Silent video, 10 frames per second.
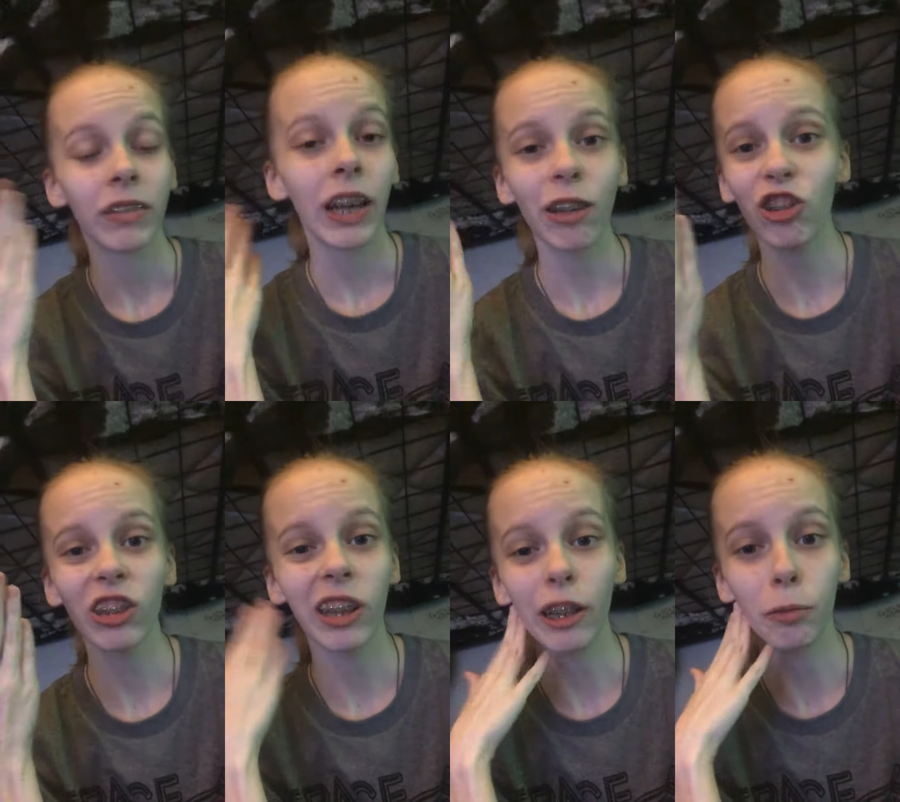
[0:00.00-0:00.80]
I'm just gonna
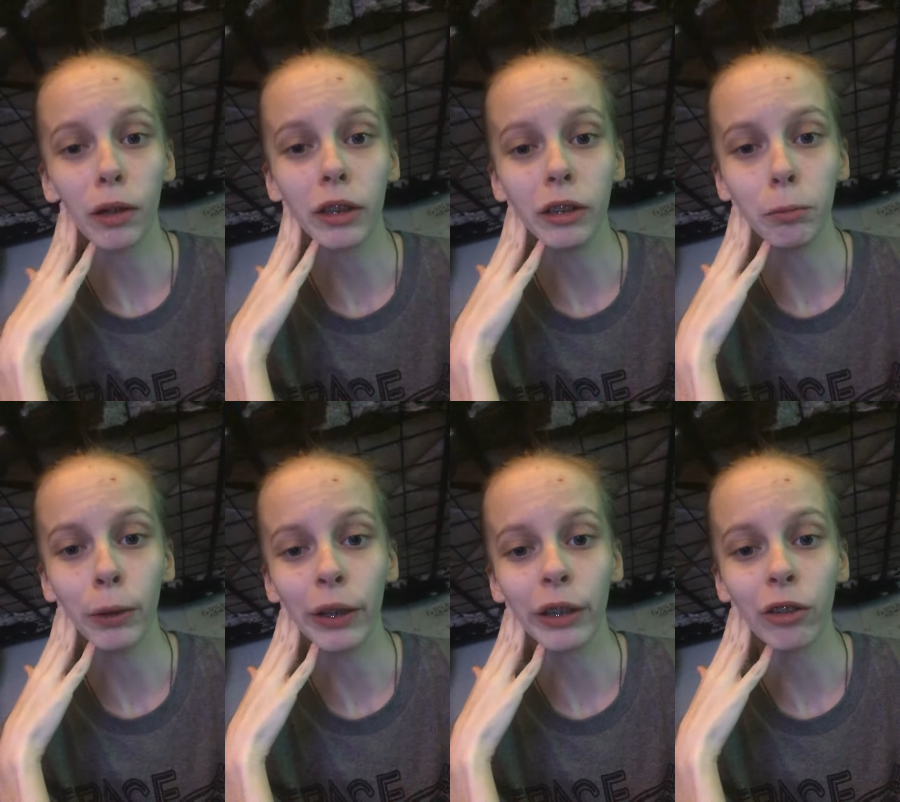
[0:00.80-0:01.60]
tell you my
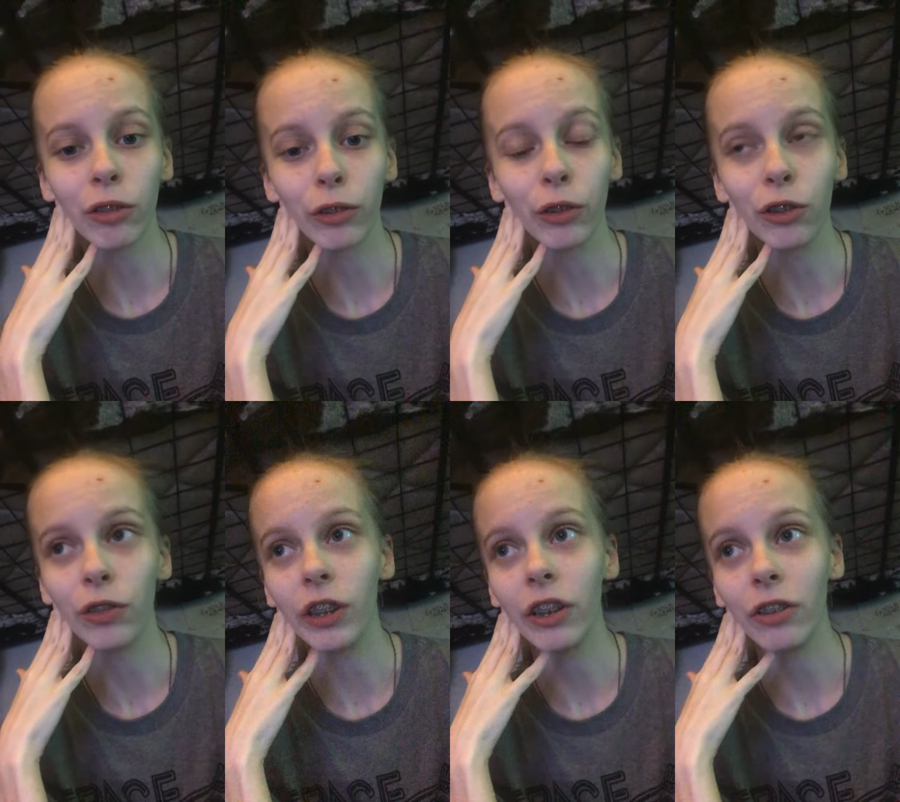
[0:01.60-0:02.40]
plans for future
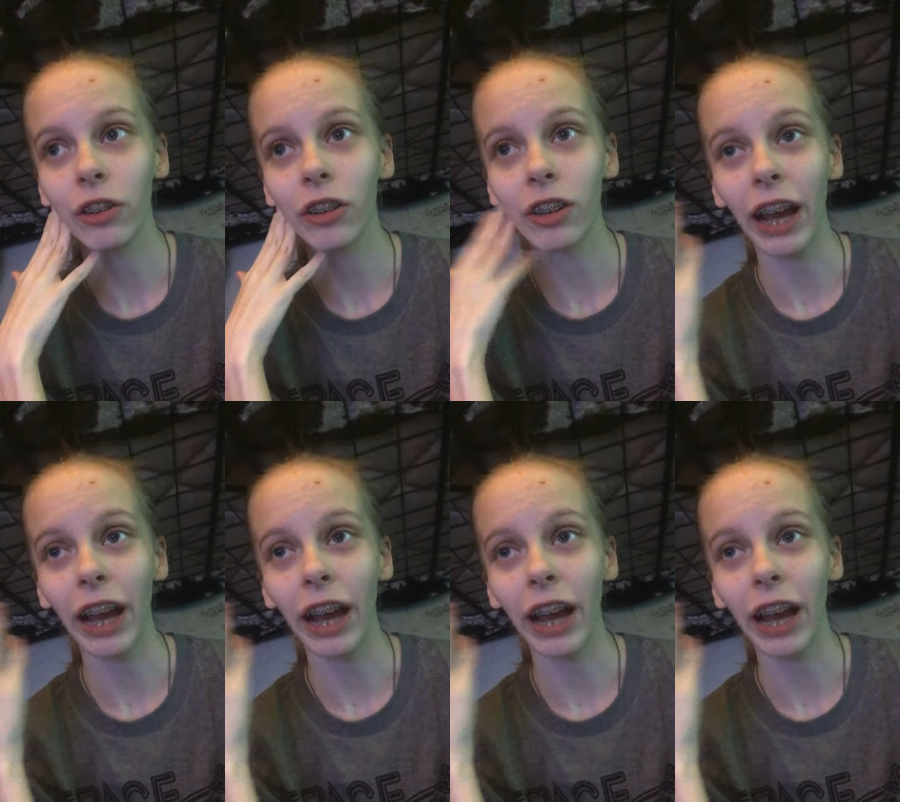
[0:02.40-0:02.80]
videos because